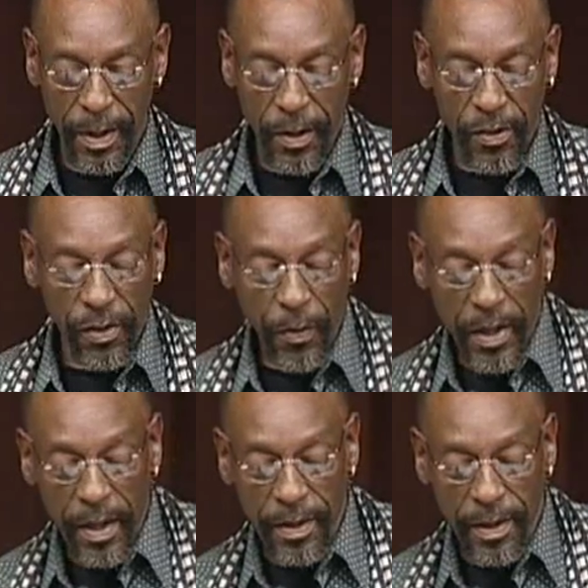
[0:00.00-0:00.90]
So
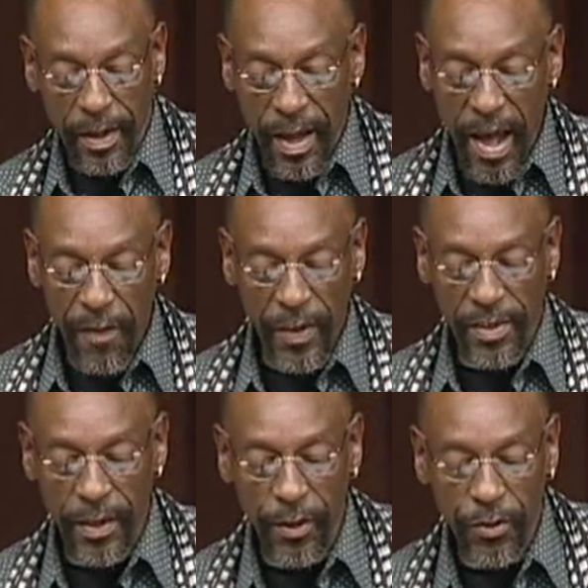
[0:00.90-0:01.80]
the coffee
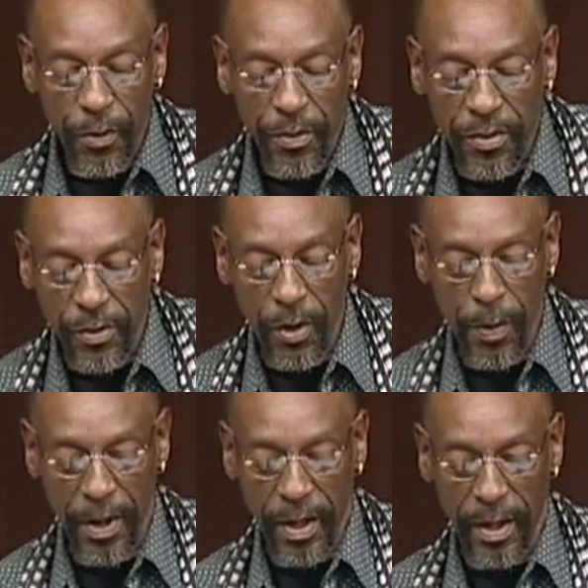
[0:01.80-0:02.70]
tells you a
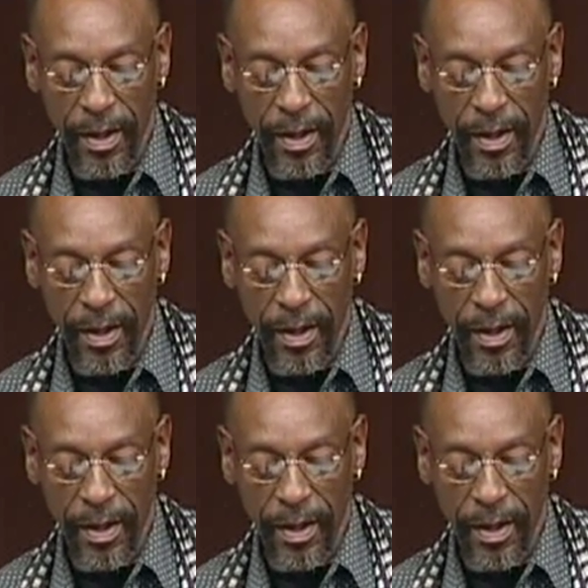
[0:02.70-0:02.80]
story.